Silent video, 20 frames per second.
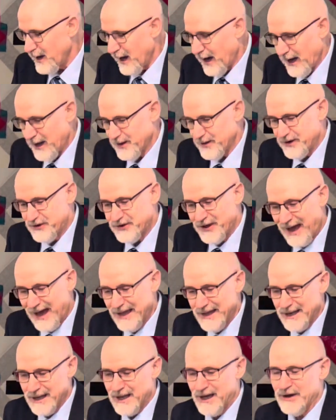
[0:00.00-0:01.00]
The
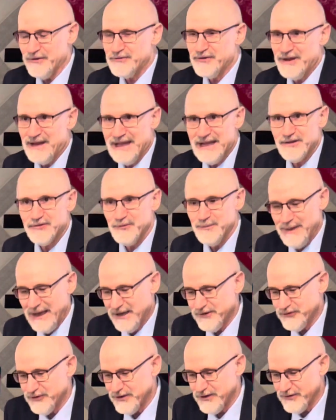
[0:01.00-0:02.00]
title of today's
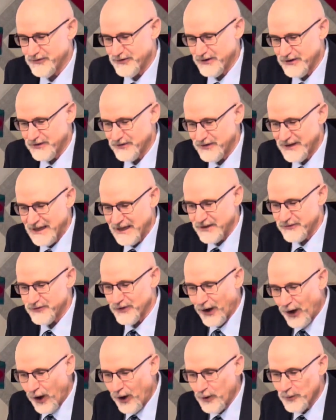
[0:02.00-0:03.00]
message is "It's
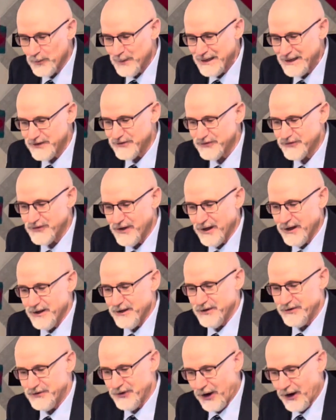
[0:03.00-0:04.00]
Always
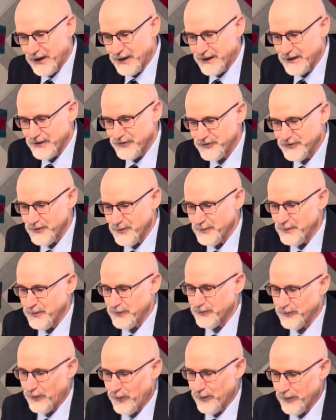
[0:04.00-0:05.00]
Darkest
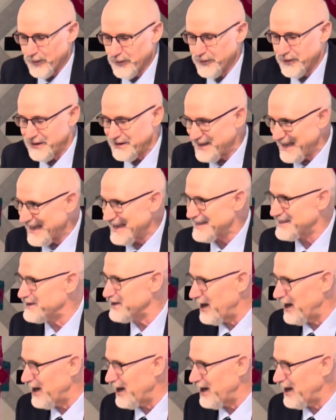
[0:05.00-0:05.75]
Before the Day